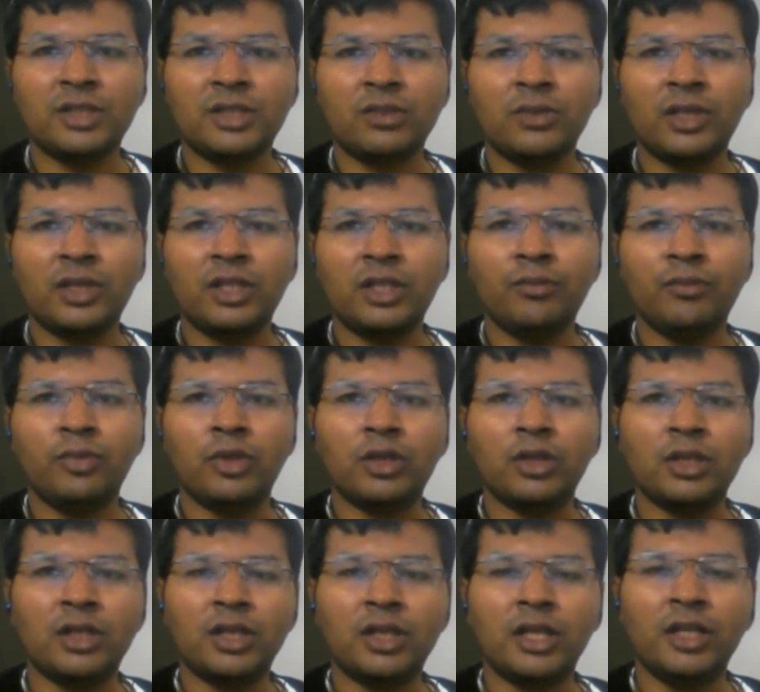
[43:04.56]
are quite
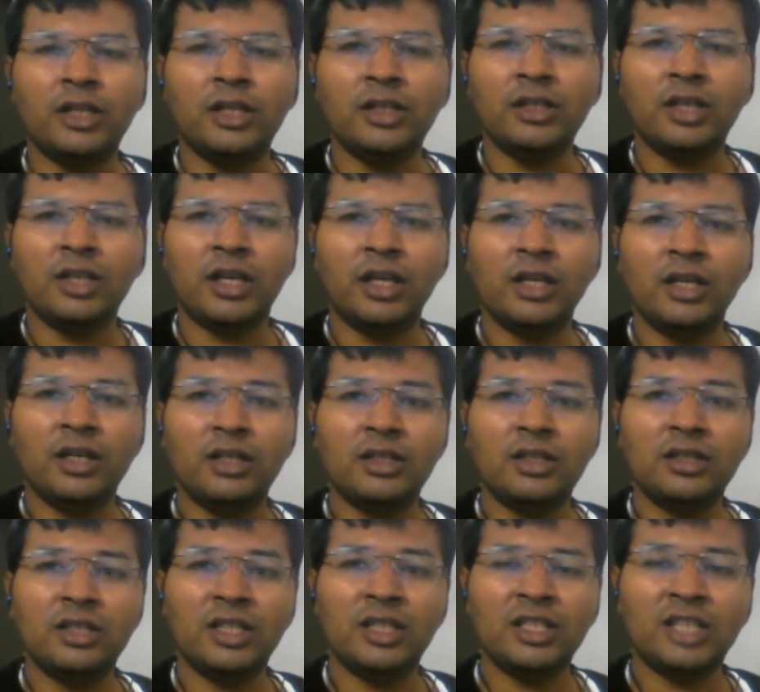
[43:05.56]
important.
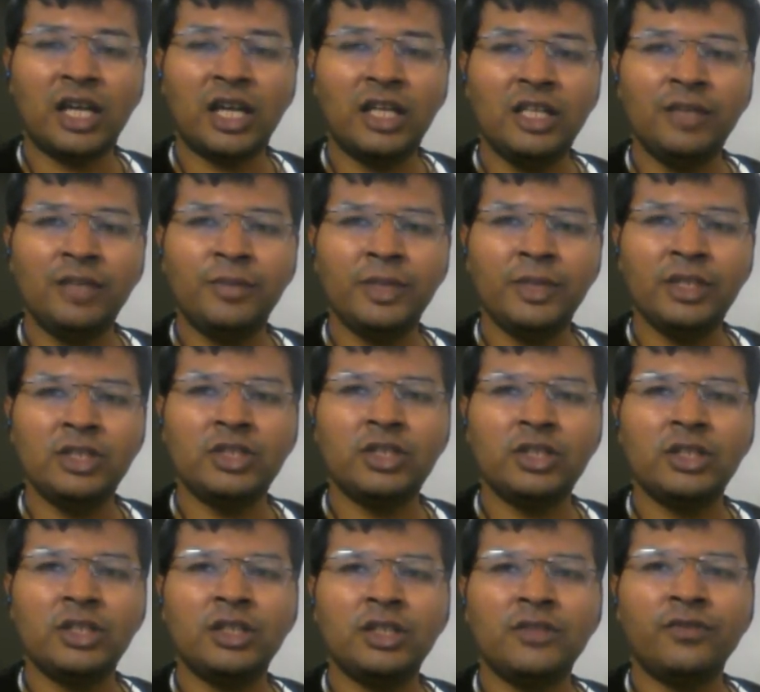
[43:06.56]
As IDP
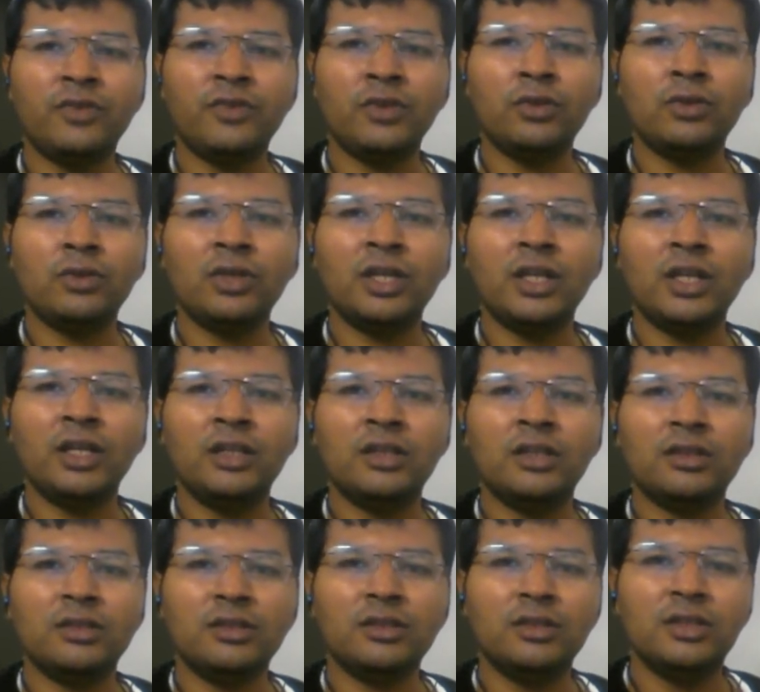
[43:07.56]
initiated flow and
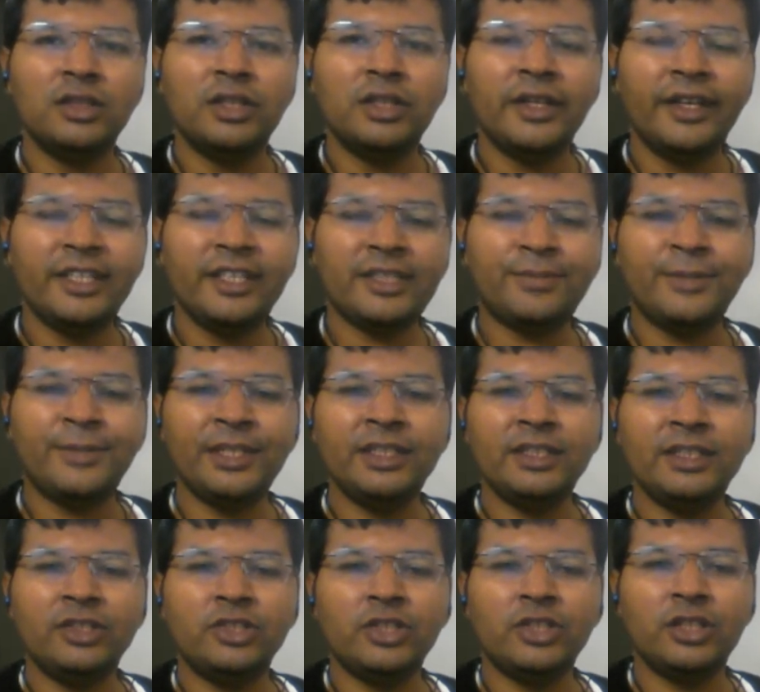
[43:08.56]
SP
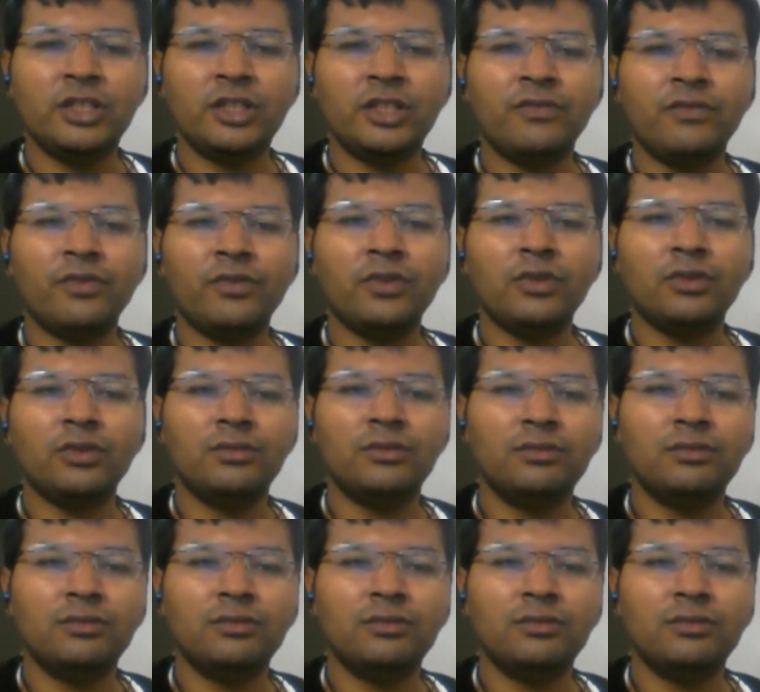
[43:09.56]
initiated flow.